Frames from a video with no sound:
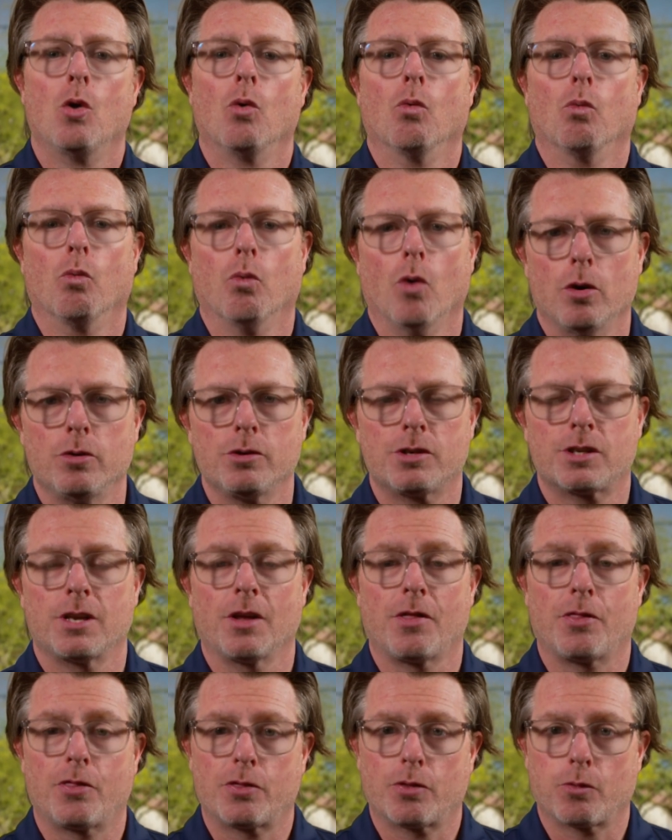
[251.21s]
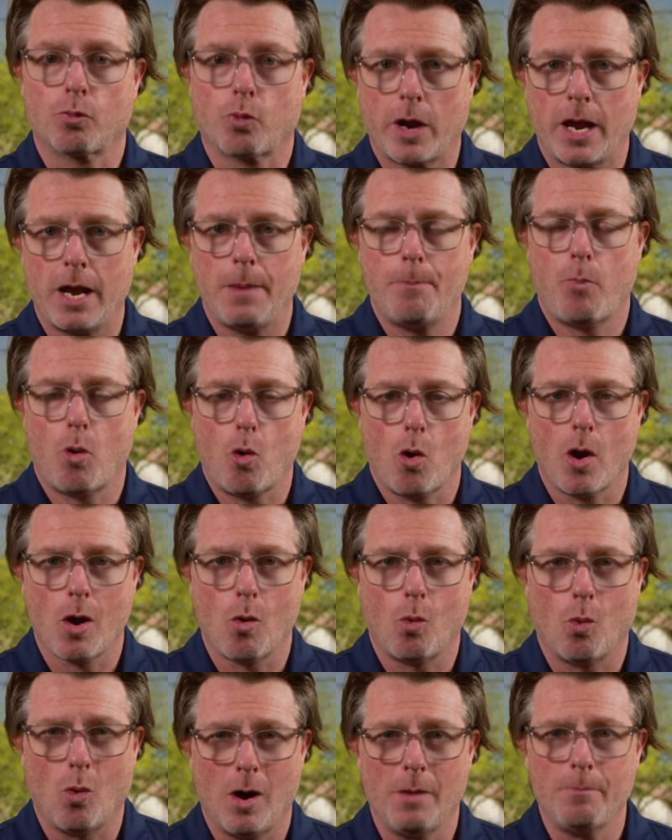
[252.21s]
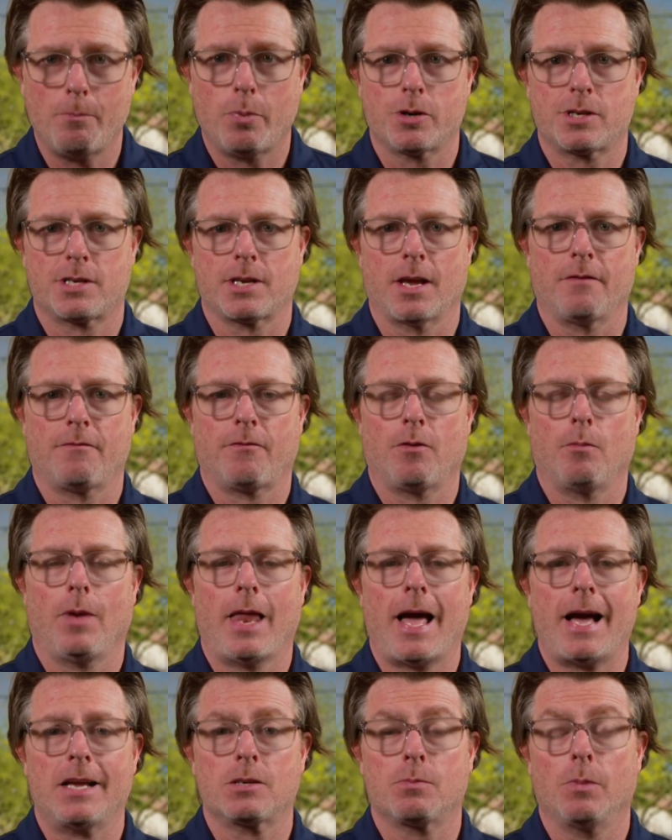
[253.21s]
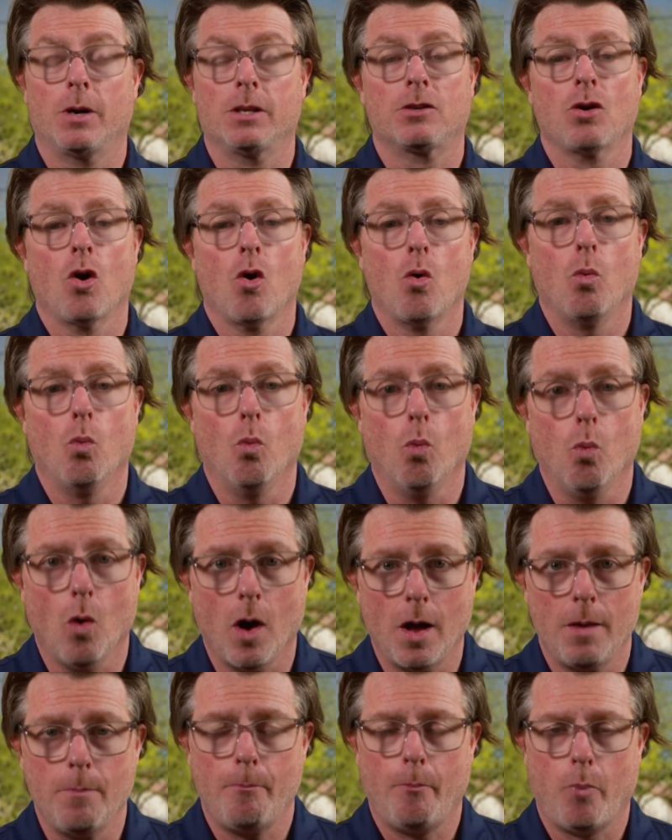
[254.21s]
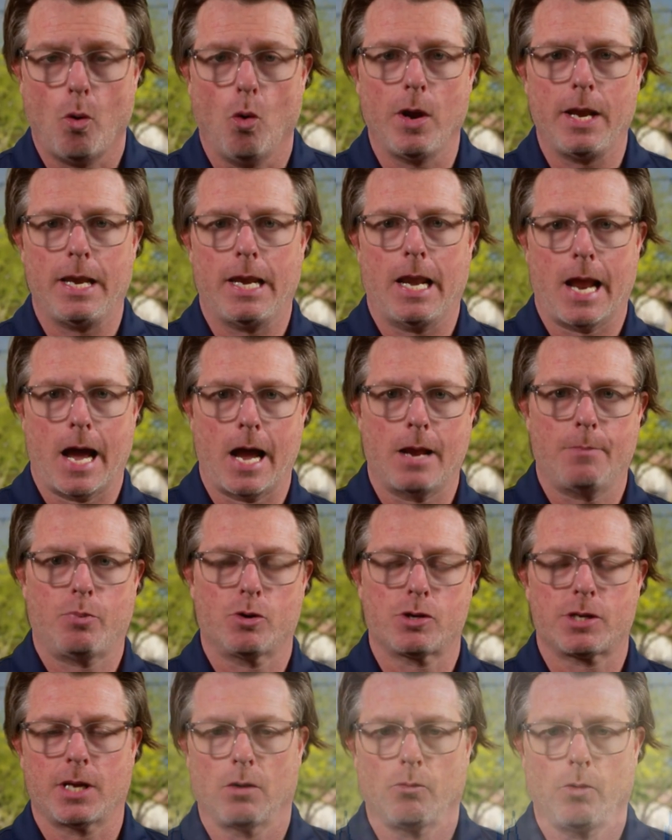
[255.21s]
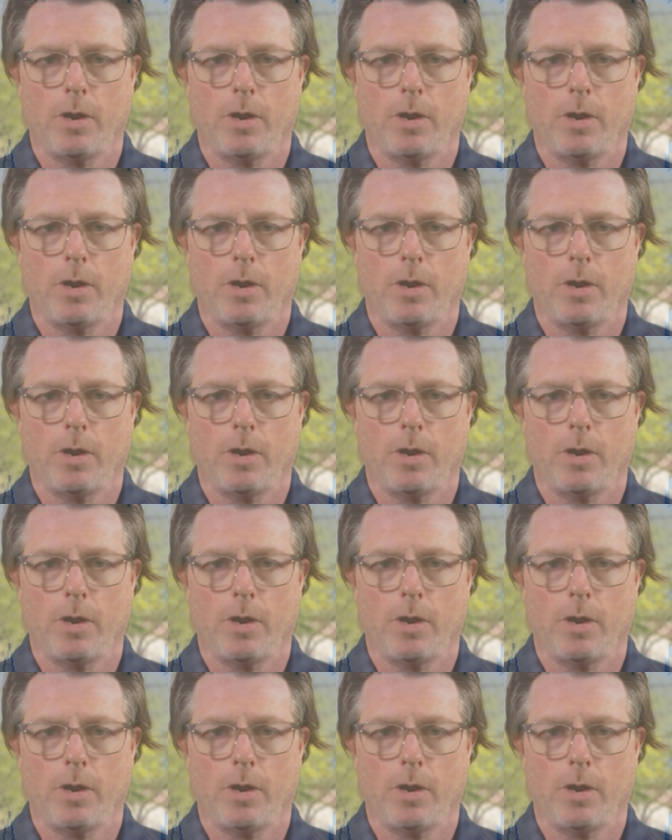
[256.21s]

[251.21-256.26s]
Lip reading: rose to 3.1% from last month's 1.9%